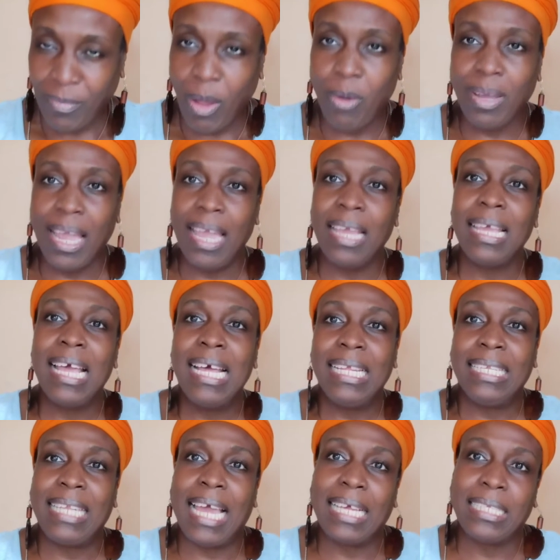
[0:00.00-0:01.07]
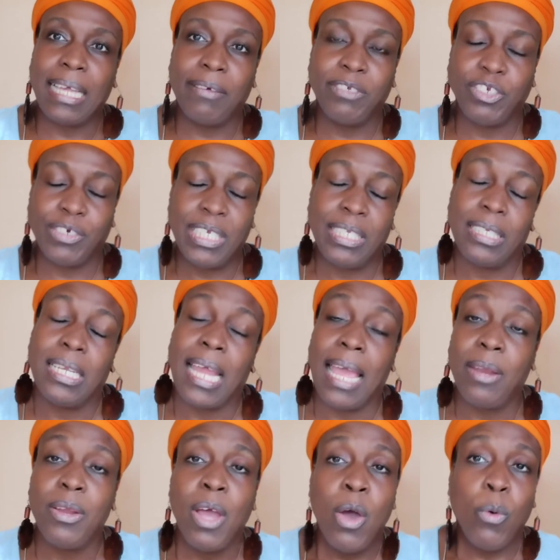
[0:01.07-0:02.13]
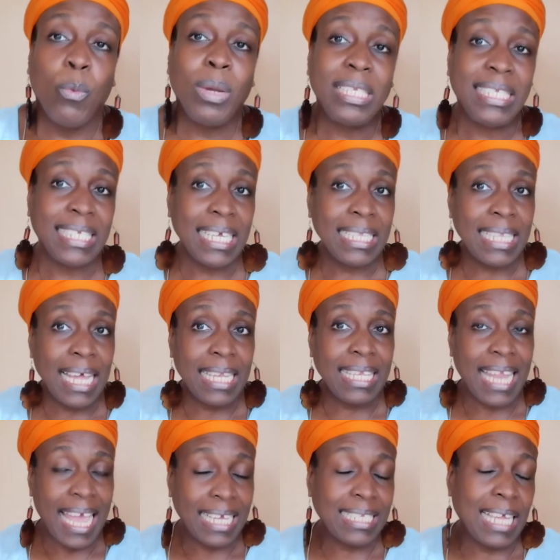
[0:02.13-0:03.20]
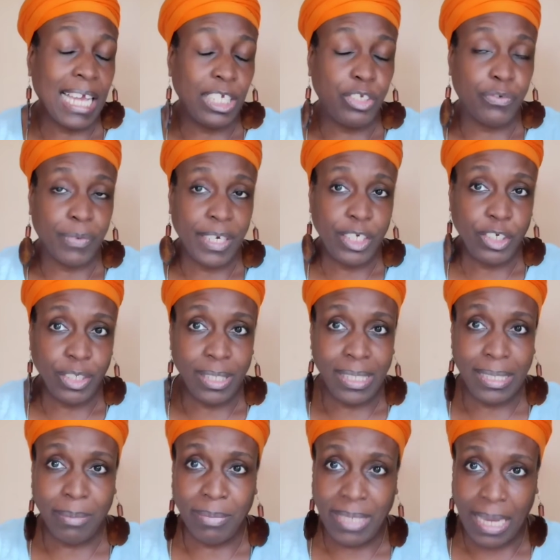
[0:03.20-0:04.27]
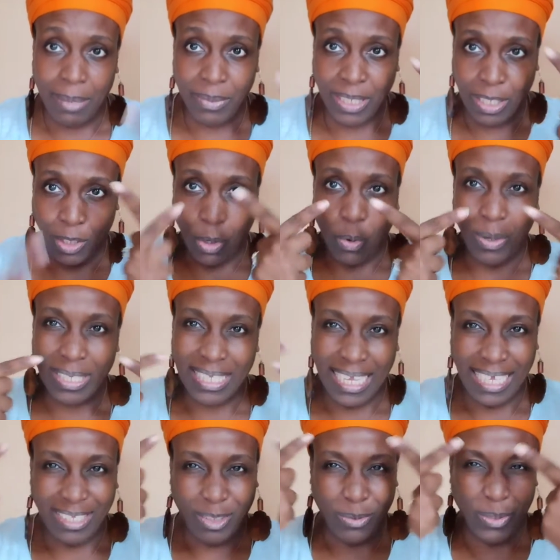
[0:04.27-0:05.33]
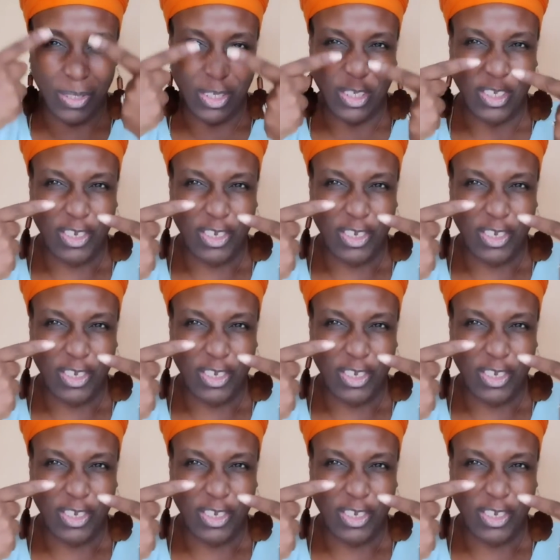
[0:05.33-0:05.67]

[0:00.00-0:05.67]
Okay, lacks hydration. And when skin that lacks hydration sometimes can cause like those